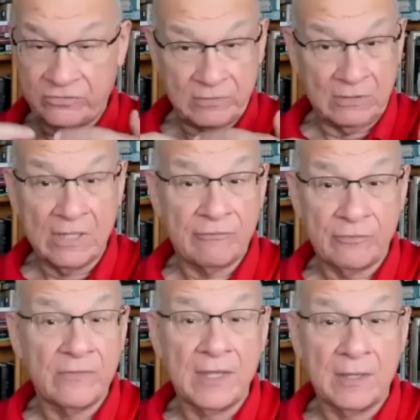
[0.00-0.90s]
love
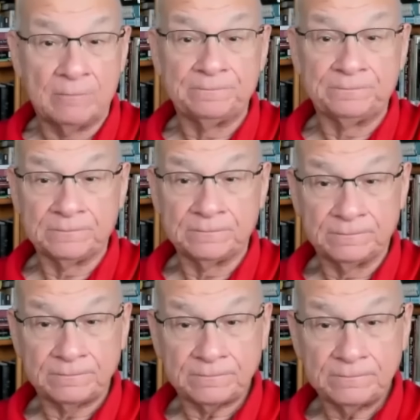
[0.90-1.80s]
for them
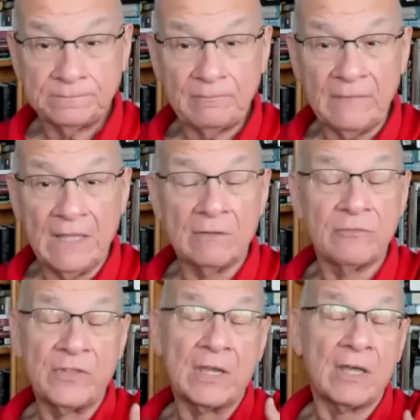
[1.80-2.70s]
and
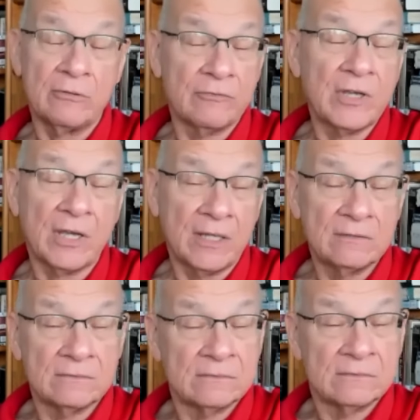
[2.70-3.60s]
the honor of God.
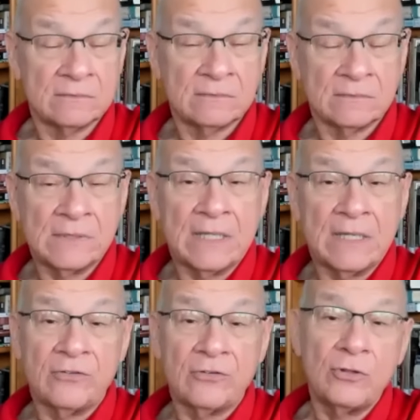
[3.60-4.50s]

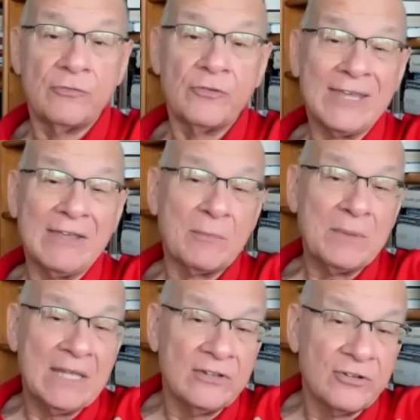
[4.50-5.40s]
So you forgive them
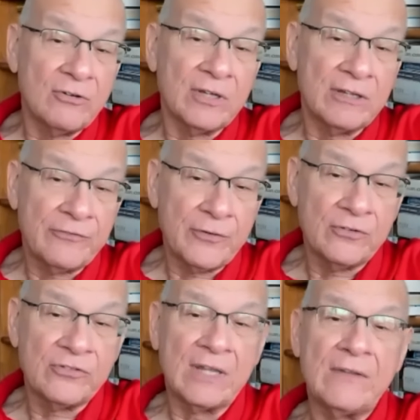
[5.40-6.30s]
internally
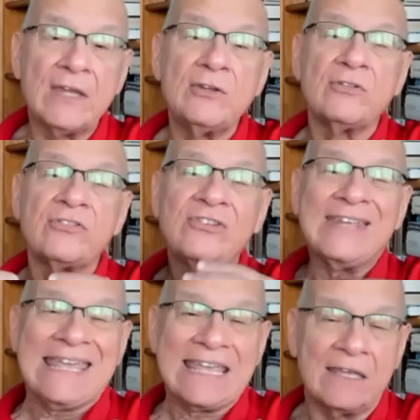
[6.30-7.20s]
first, and then you
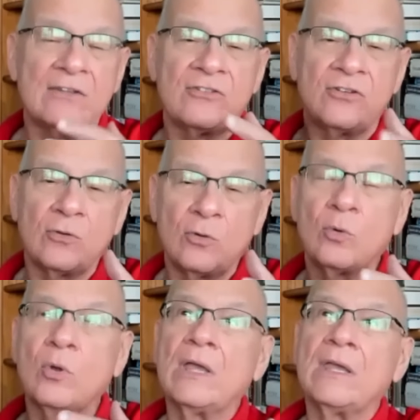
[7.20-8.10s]
seek
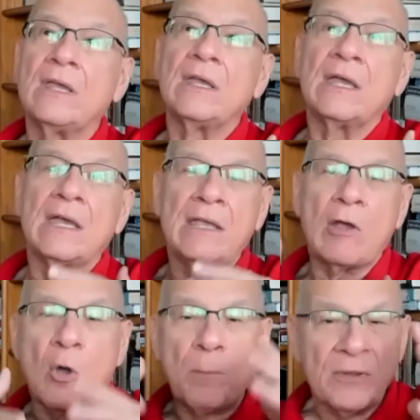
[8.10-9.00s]
to
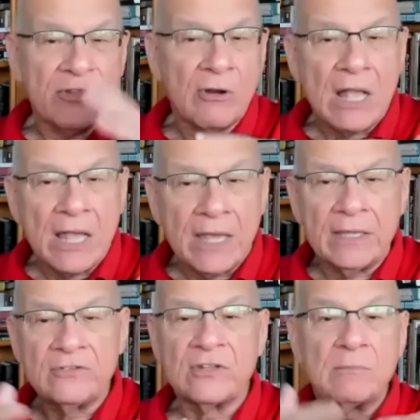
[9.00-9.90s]
open their
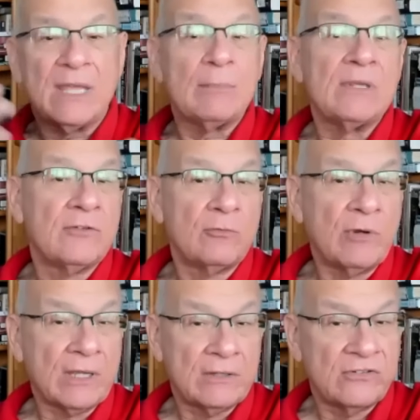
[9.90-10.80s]
eyes and maybe even
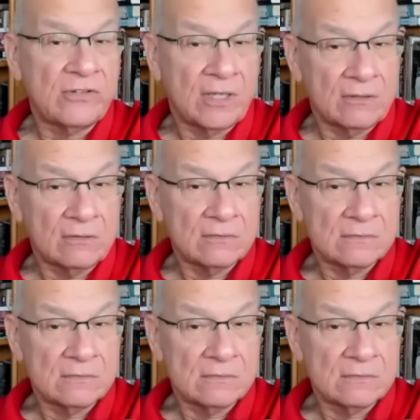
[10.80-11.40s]
reconcile.